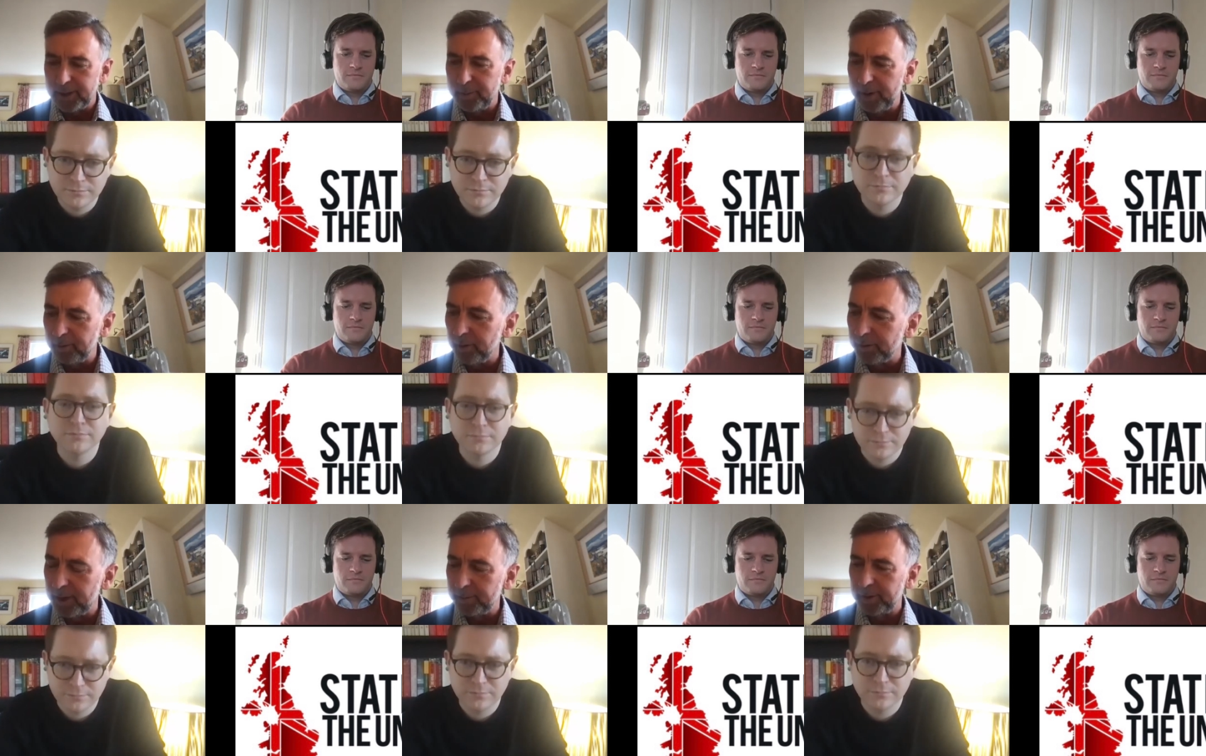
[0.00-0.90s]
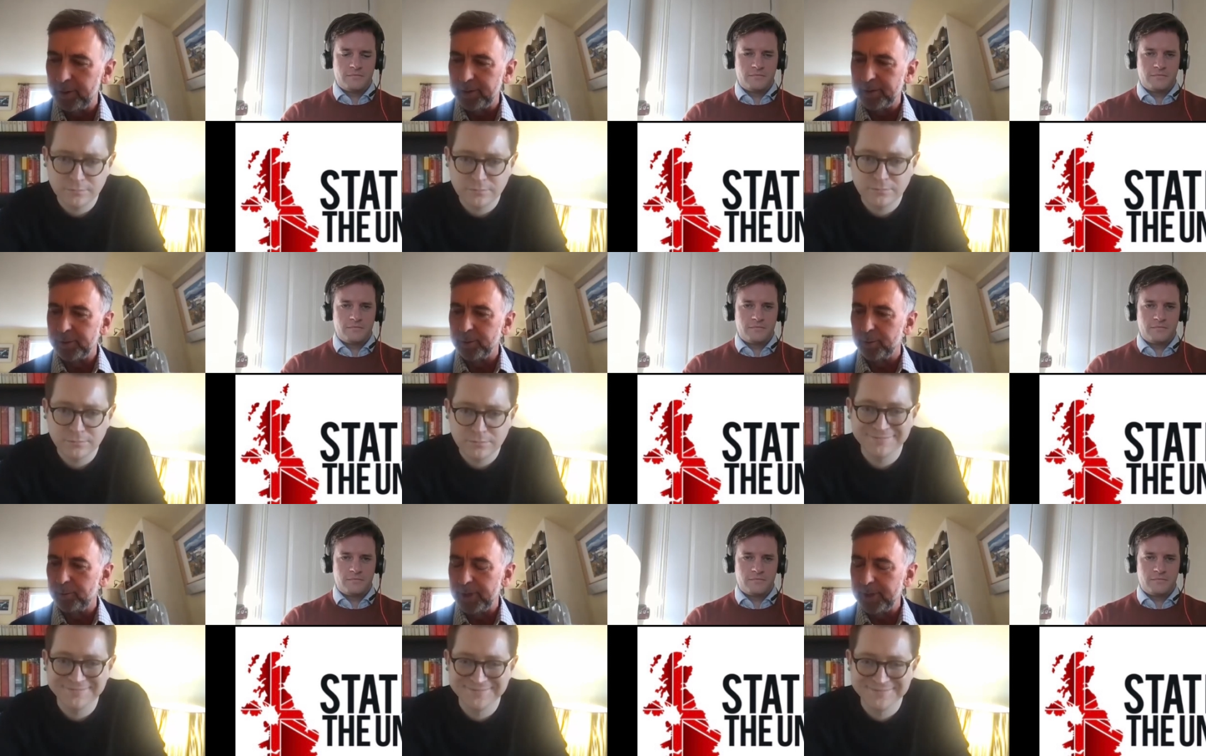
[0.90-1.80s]
Speaker 1: And we haven't got time to go into all
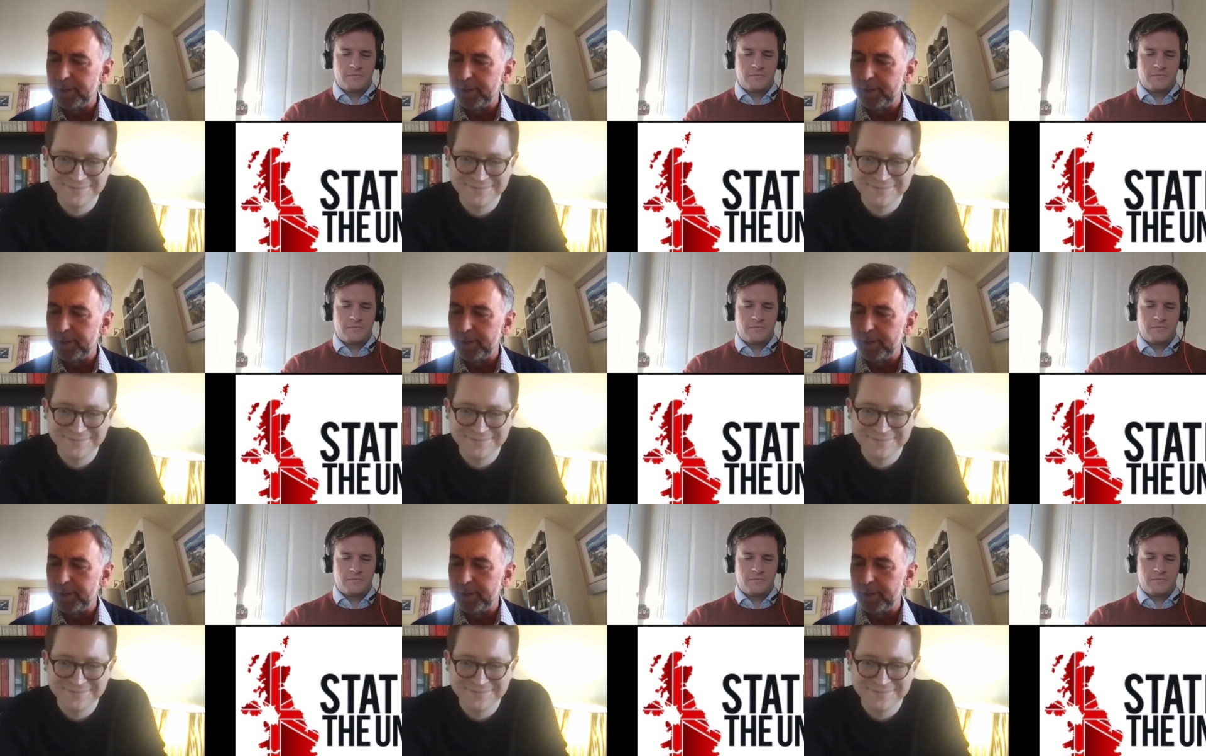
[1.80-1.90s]
the re-